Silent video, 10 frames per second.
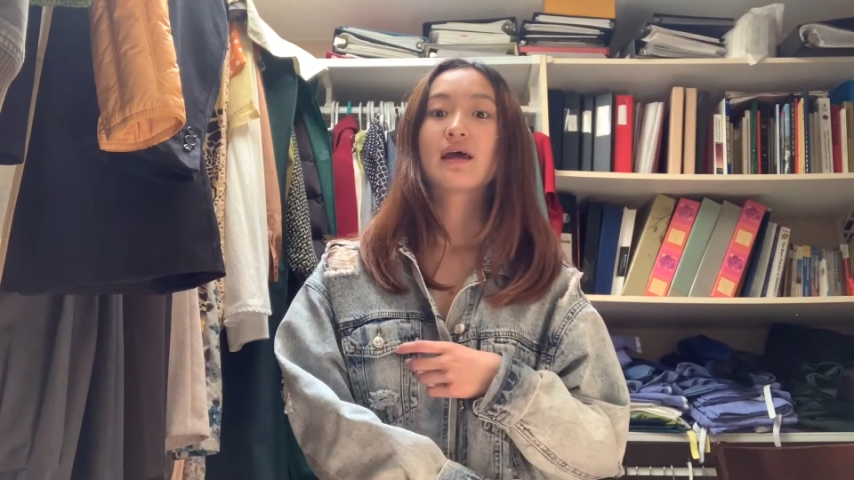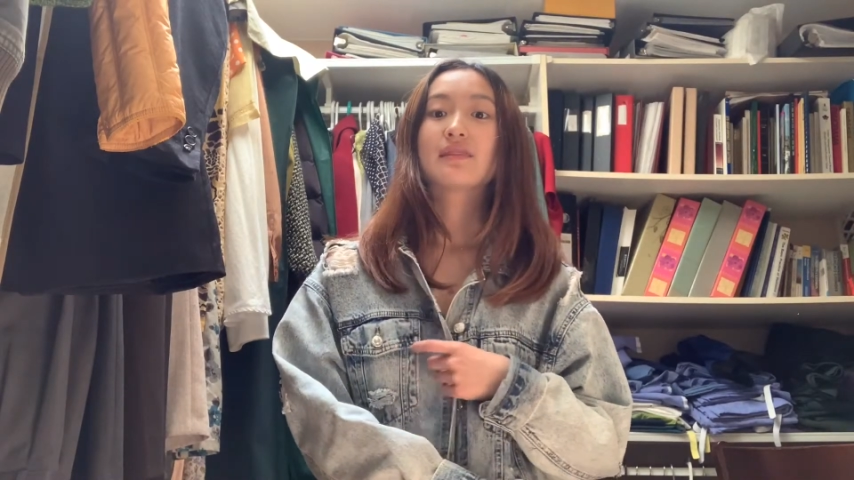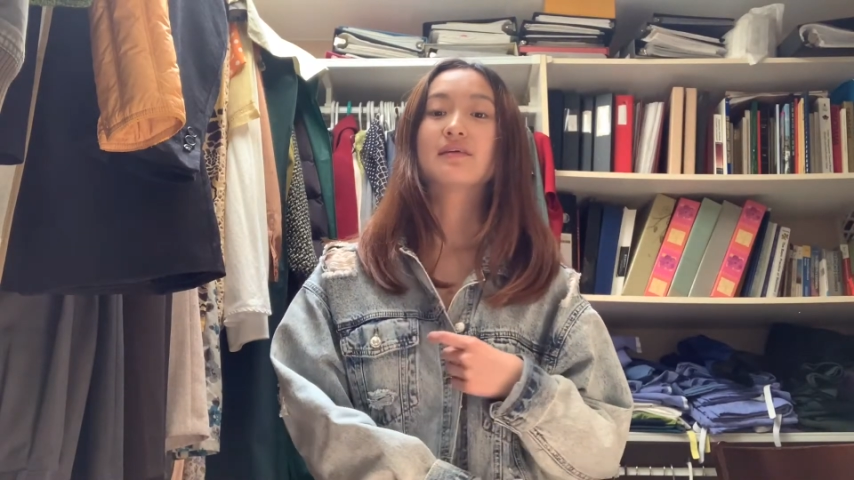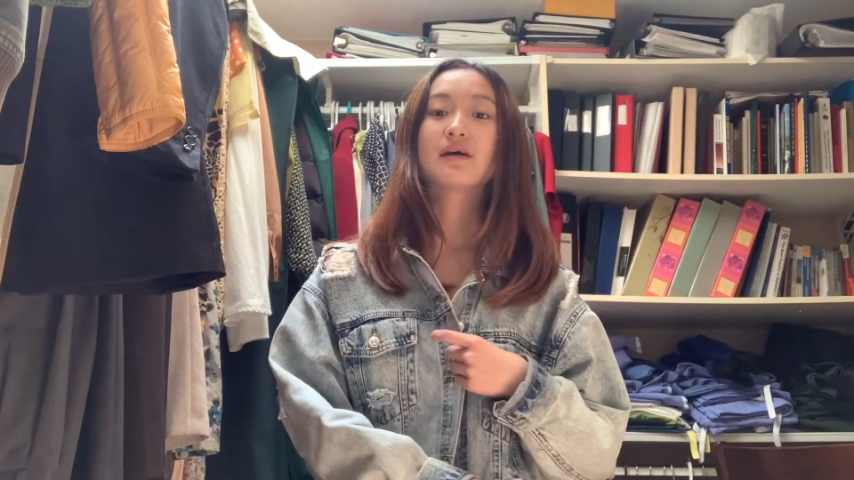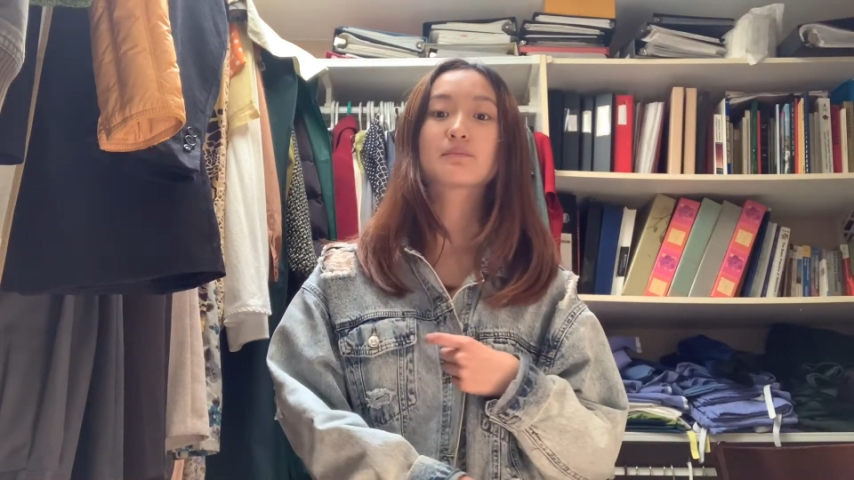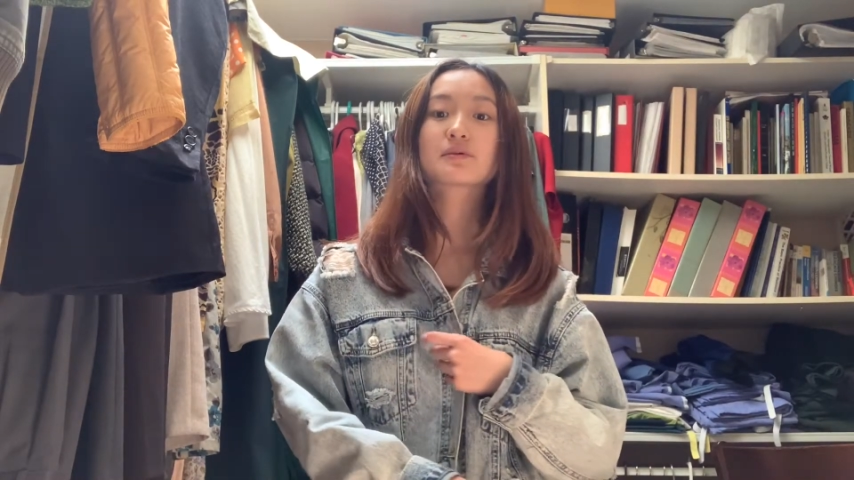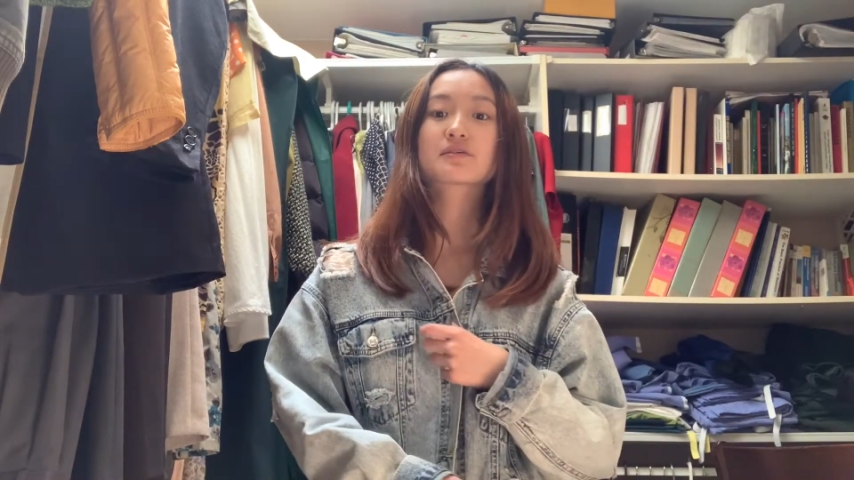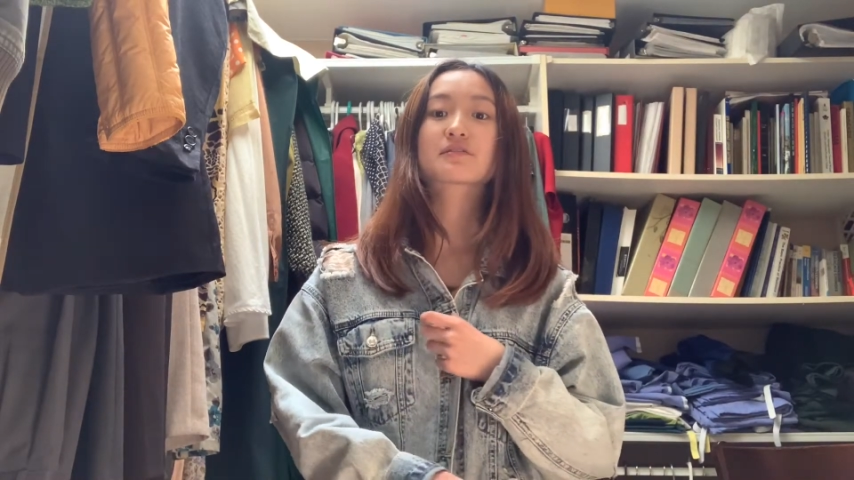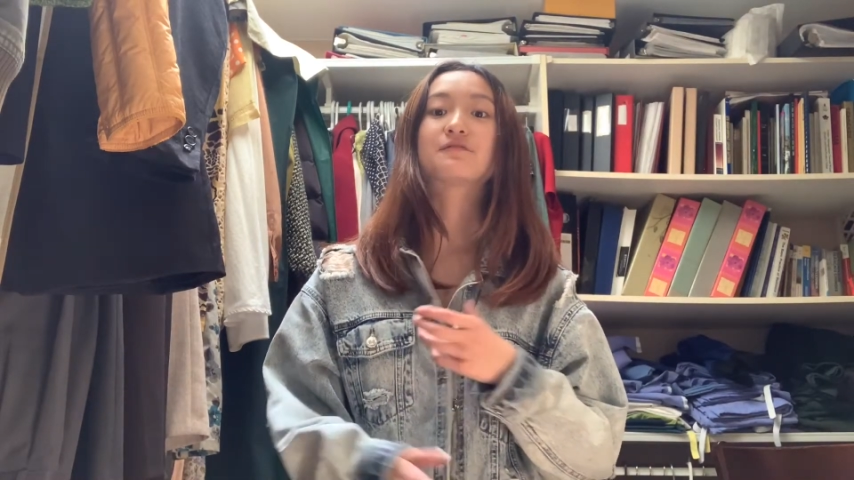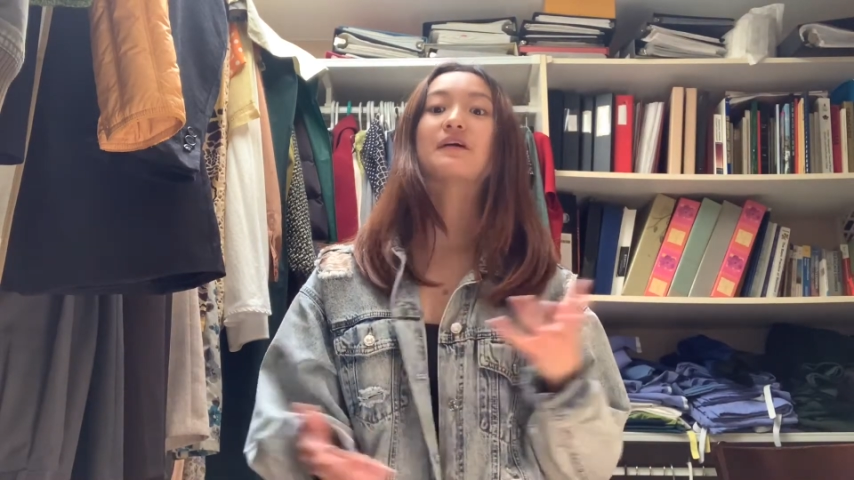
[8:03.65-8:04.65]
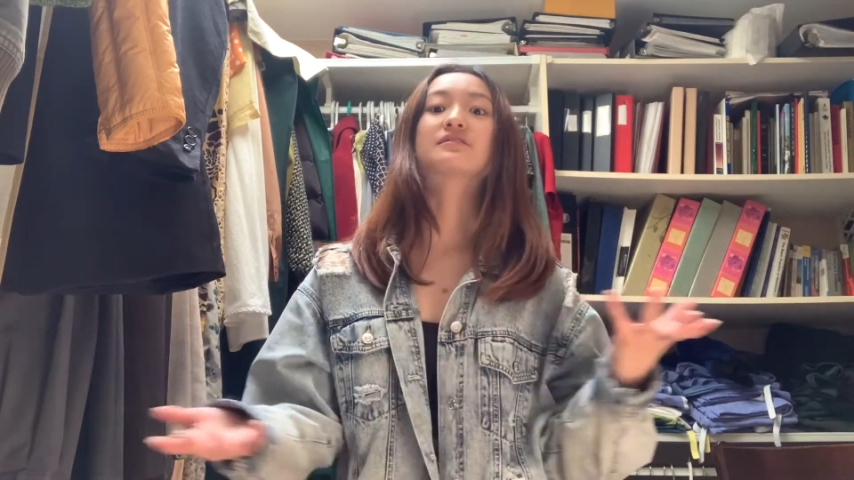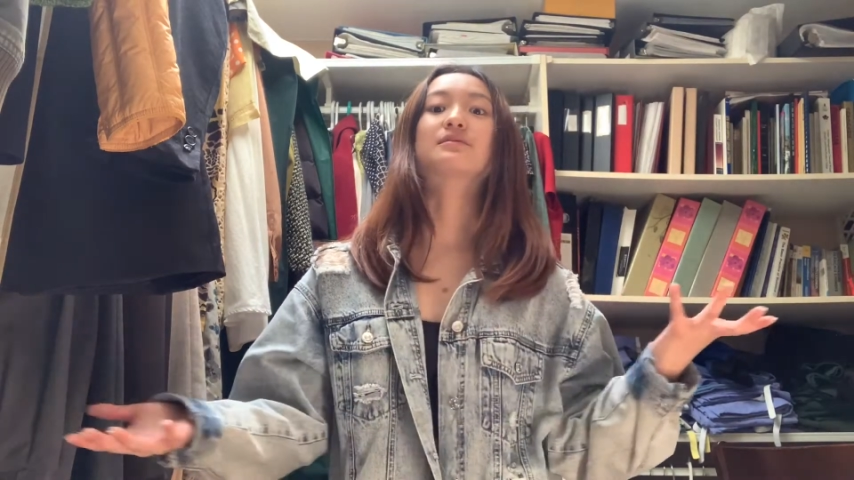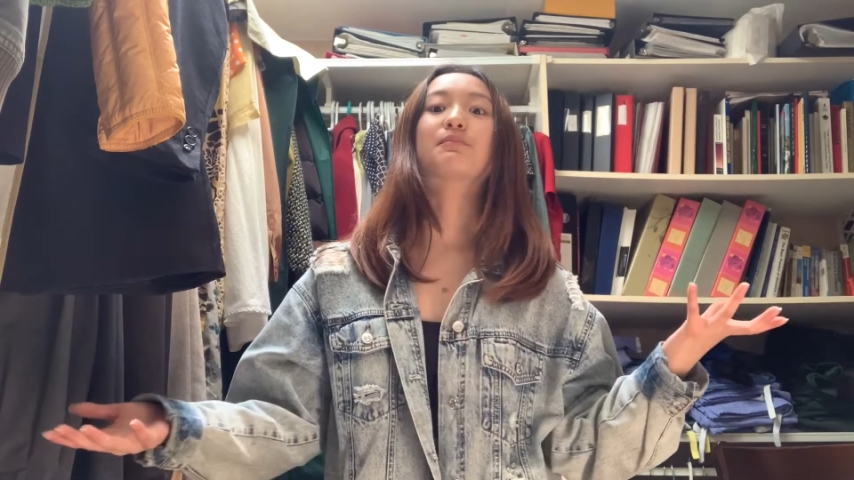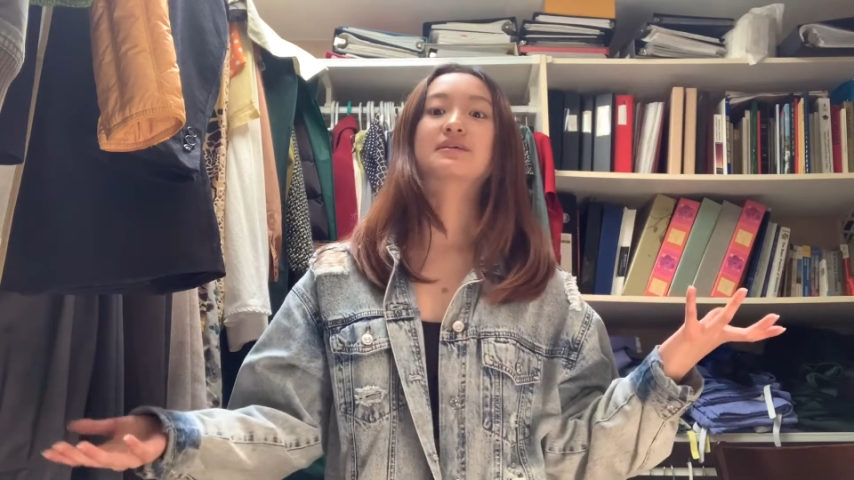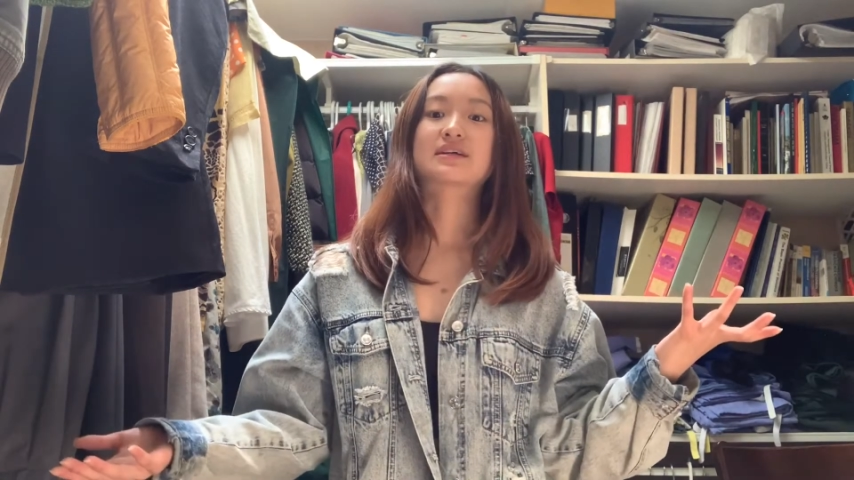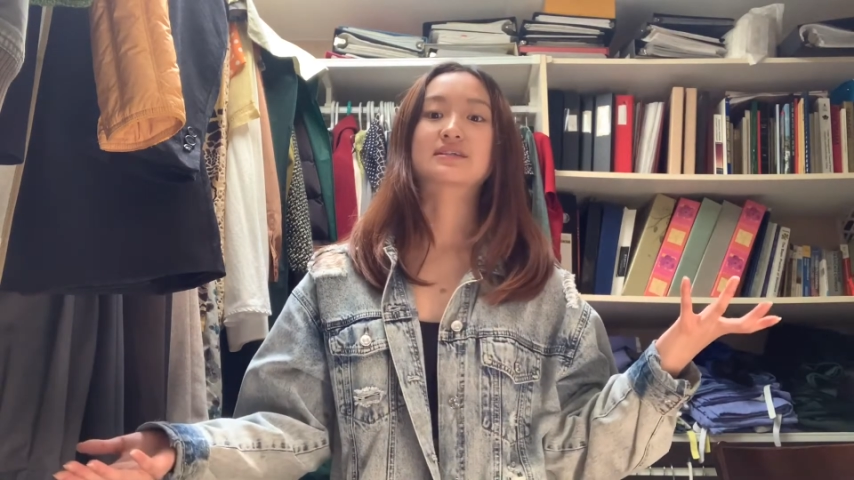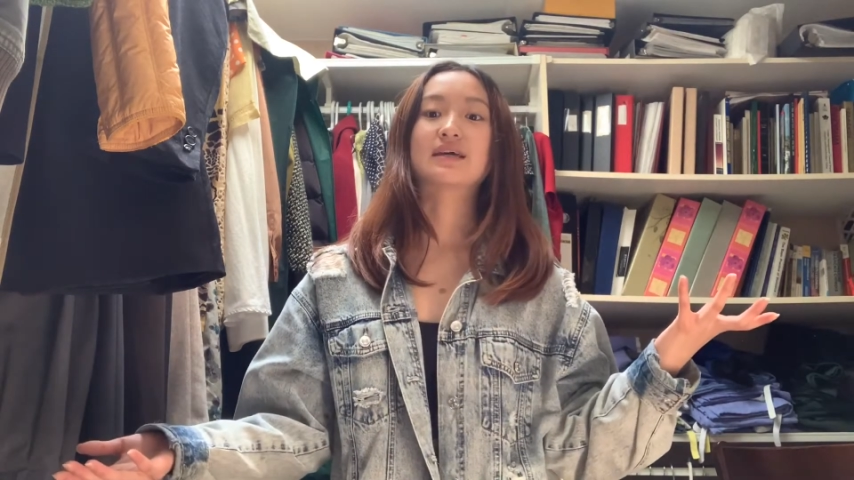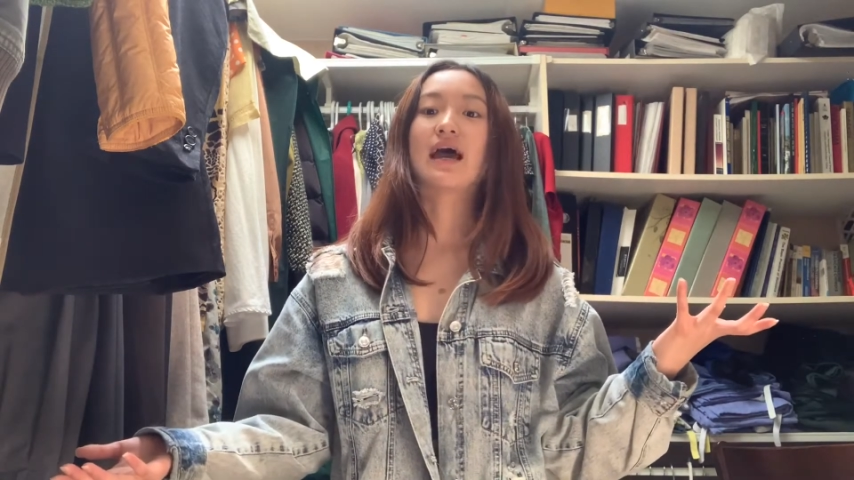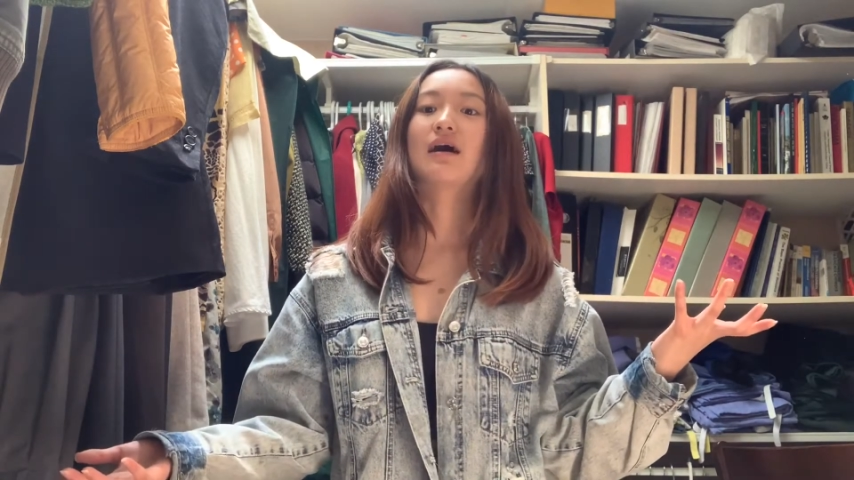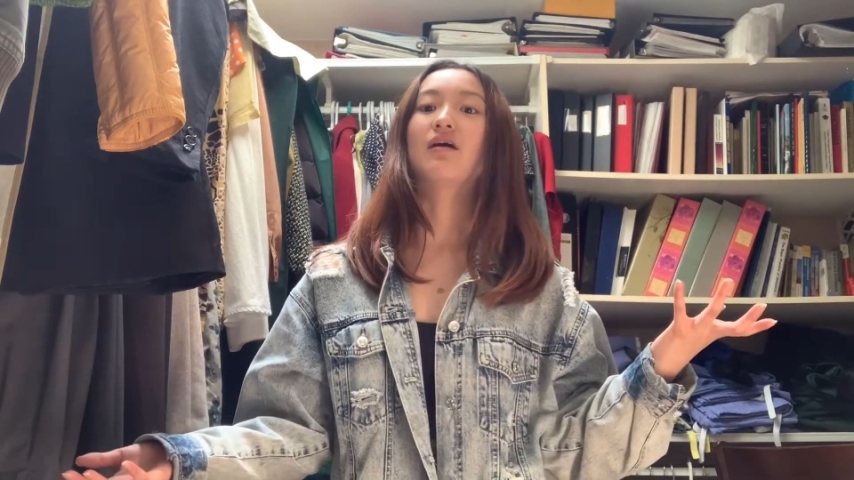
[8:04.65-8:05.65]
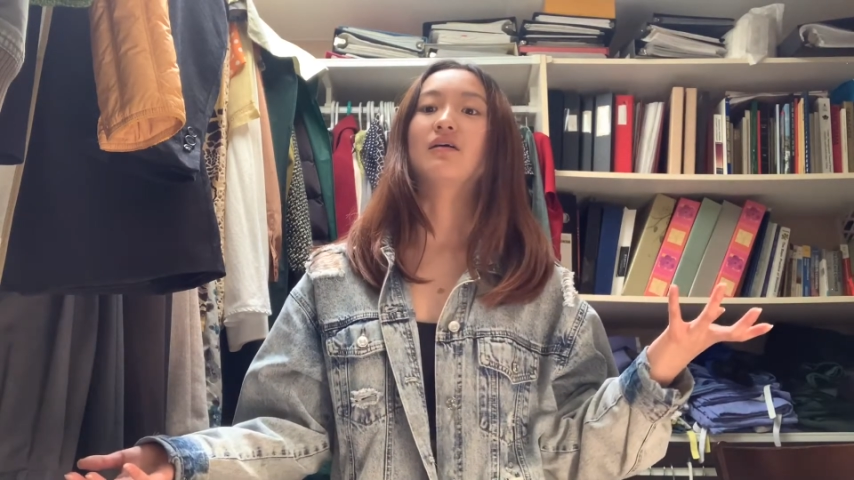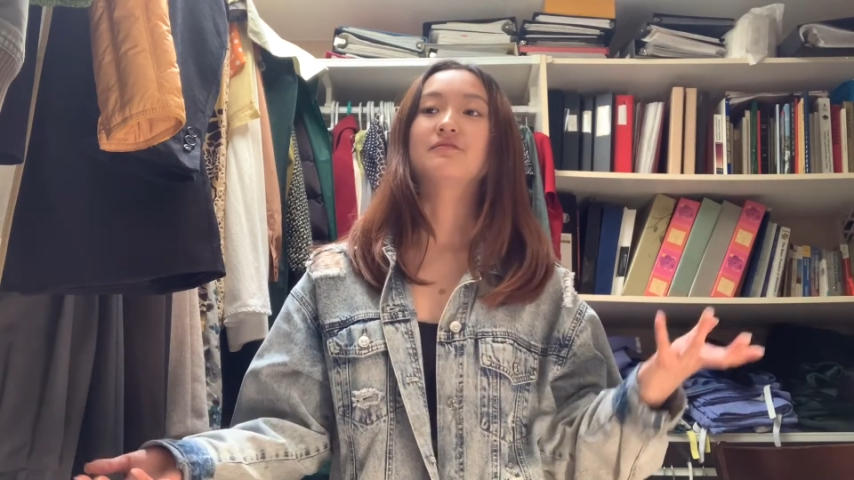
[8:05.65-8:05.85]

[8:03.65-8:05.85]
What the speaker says: the numbers failed to predict it at all.